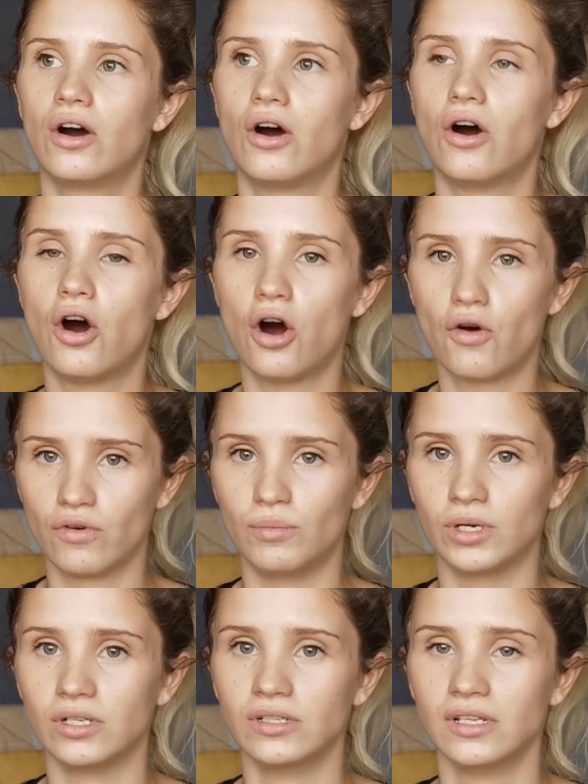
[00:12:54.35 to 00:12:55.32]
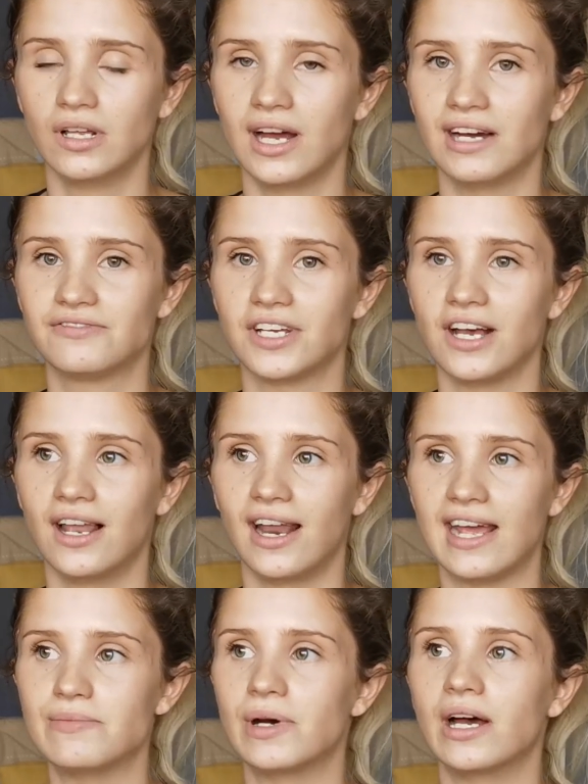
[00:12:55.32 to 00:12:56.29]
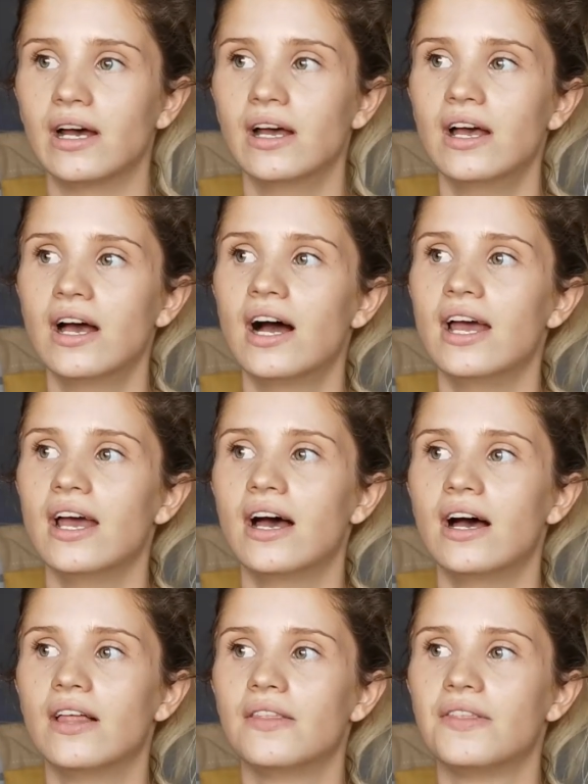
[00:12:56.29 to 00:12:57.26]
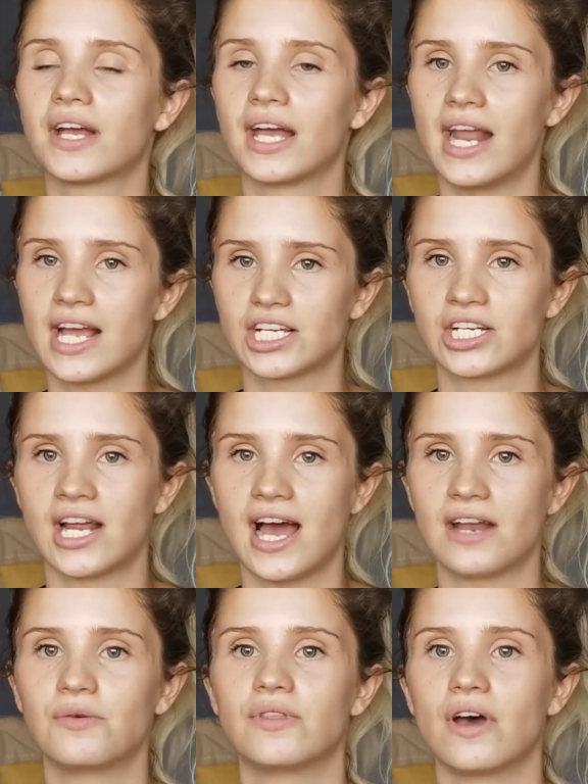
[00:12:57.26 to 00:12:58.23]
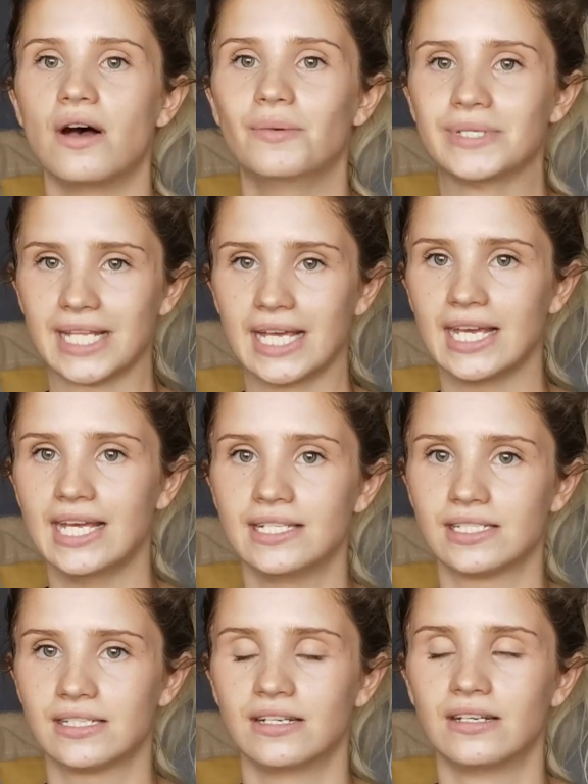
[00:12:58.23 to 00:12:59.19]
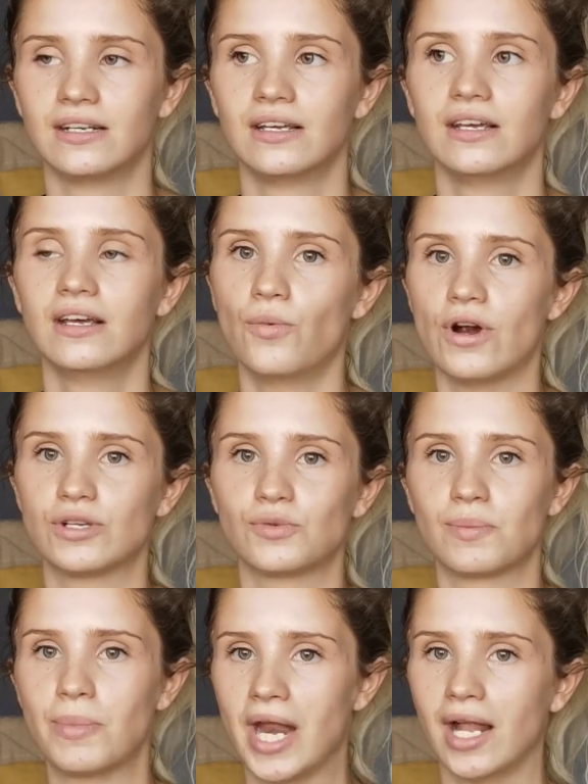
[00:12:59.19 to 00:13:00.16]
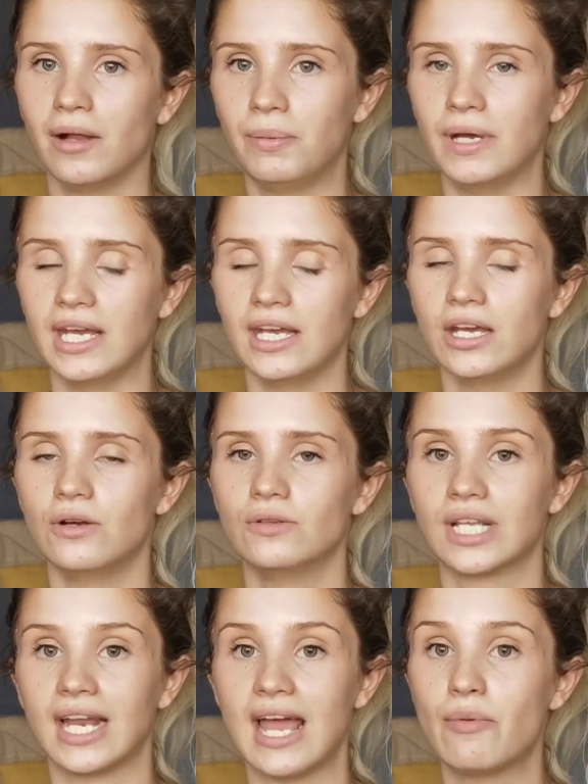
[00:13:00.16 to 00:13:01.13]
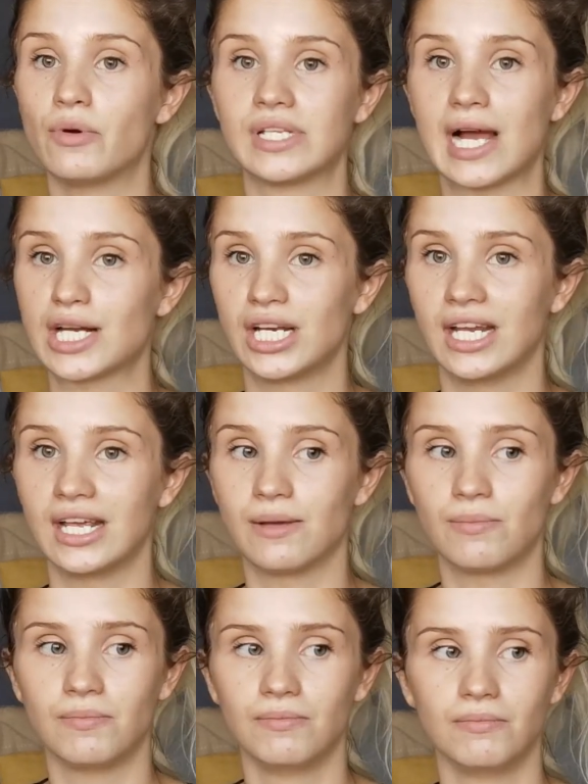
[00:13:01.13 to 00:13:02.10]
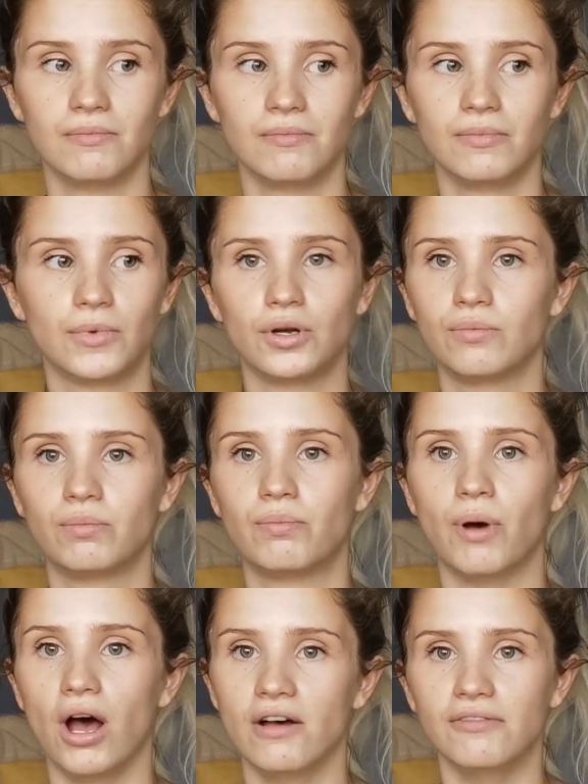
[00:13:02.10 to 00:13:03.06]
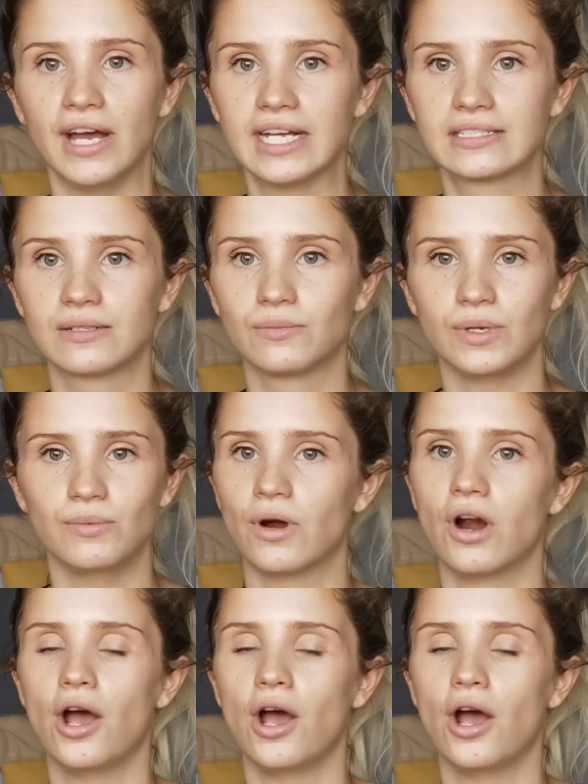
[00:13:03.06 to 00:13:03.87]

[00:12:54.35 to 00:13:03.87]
horrible after her labour, the connection I had with her was like instant. Whereas with Penelope, whose labour was actually perfect, we were